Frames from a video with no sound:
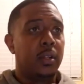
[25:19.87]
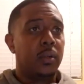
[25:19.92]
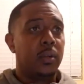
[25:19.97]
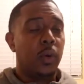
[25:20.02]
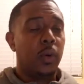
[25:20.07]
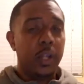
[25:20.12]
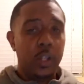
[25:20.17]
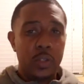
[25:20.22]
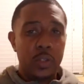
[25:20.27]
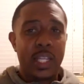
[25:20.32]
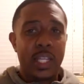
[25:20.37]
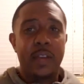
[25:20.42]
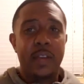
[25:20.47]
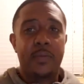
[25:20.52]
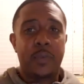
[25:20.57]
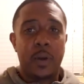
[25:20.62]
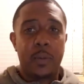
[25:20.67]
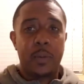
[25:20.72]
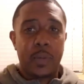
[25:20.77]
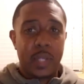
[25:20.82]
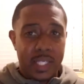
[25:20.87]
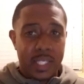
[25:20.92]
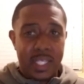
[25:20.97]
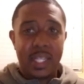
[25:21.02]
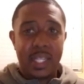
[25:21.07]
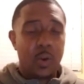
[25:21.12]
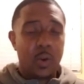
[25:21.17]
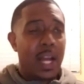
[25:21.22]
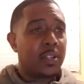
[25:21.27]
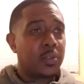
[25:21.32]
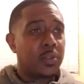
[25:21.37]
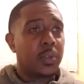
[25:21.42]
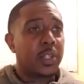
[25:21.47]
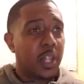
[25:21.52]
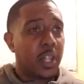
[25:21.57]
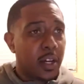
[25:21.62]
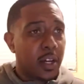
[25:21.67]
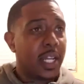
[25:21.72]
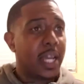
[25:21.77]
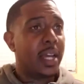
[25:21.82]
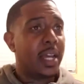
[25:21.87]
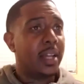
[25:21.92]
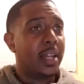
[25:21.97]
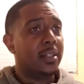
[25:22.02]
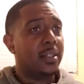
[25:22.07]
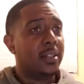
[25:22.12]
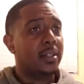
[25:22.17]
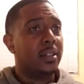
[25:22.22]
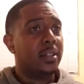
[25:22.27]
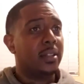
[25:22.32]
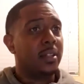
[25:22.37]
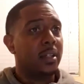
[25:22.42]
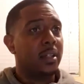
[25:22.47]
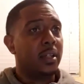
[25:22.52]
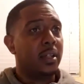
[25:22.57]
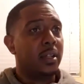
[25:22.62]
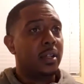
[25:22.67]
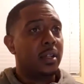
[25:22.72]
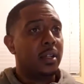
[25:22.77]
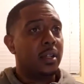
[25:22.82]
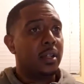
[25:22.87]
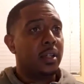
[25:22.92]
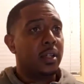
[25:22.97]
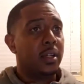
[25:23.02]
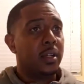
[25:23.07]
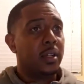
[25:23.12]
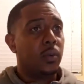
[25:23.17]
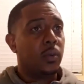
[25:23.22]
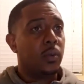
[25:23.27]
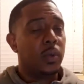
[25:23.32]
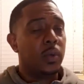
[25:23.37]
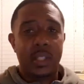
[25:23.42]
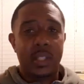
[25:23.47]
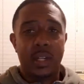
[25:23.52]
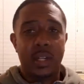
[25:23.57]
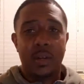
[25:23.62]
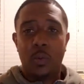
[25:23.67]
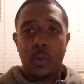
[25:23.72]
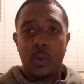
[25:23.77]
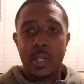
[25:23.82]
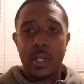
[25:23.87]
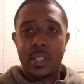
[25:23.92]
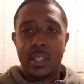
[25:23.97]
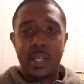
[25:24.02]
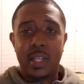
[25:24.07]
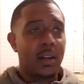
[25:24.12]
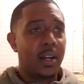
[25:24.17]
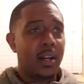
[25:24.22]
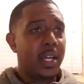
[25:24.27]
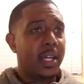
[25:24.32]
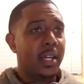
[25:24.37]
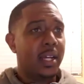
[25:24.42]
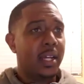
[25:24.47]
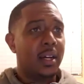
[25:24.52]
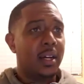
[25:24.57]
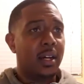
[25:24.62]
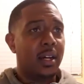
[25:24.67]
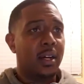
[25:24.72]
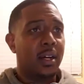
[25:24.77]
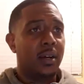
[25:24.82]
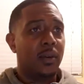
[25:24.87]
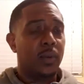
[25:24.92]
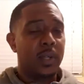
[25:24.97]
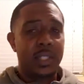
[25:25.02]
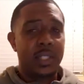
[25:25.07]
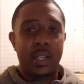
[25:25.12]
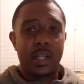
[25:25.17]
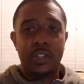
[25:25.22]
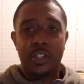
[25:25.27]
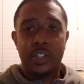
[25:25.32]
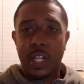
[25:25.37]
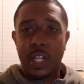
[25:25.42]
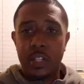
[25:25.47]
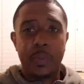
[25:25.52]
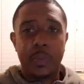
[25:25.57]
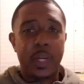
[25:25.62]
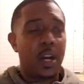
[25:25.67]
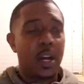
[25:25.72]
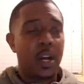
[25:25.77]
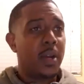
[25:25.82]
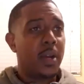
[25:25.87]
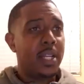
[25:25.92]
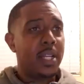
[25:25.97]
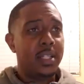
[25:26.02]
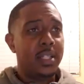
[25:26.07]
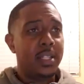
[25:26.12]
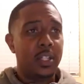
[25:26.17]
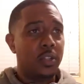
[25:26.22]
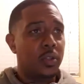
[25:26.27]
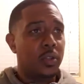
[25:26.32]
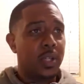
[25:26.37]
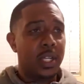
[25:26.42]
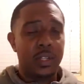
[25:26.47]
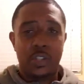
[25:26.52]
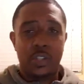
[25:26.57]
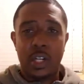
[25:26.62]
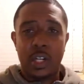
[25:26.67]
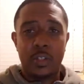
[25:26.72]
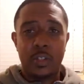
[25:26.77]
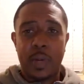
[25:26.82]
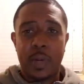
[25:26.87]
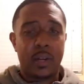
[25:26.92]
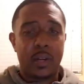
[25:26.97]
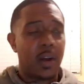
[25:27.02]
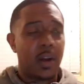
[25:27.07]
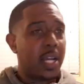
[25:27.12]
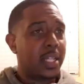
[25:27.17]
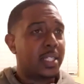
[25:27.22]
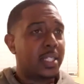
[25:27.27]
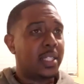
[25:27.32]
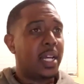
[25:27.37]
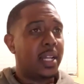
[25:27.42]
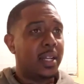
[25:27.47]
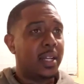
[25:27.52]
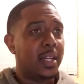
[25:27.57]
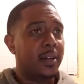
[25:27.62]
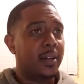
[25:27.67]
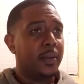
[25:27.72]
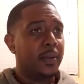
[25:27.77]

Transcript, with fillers: What are you saved from? Did Christ return yet? Was there was there a uh, was there a judgment already? Did you get judged by Christ yet?